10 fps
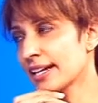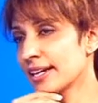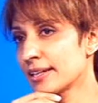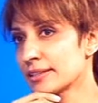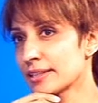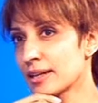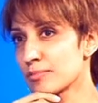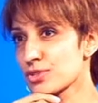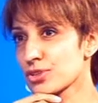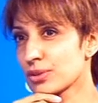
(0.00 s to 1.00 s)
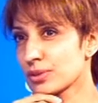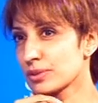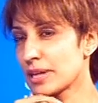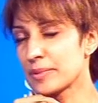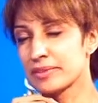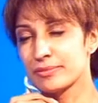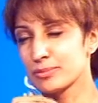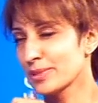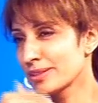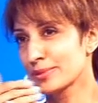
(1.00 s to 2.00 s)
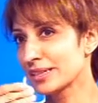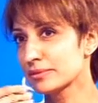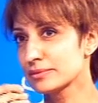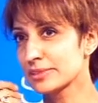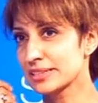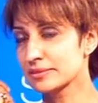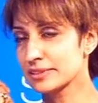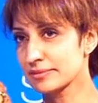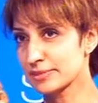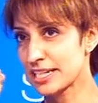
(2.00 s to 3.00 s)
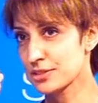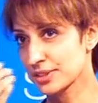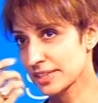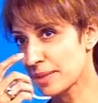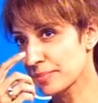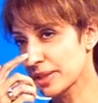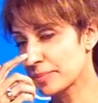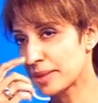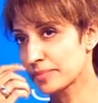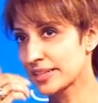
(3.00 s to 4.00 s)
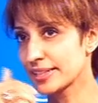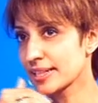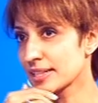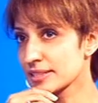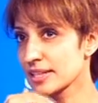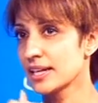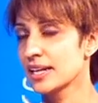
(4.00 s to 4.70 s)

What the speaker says: And so, I mean, when I took the company public, and